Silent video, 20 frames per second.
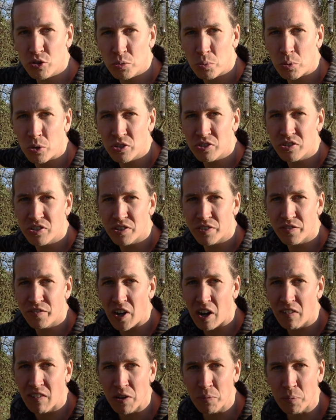towards the
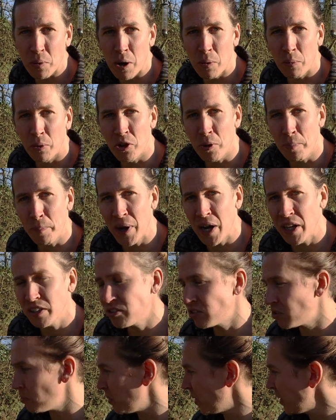far end where I want the
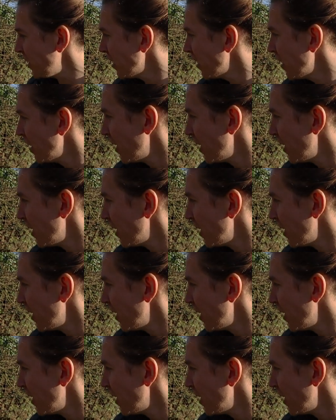birds to be.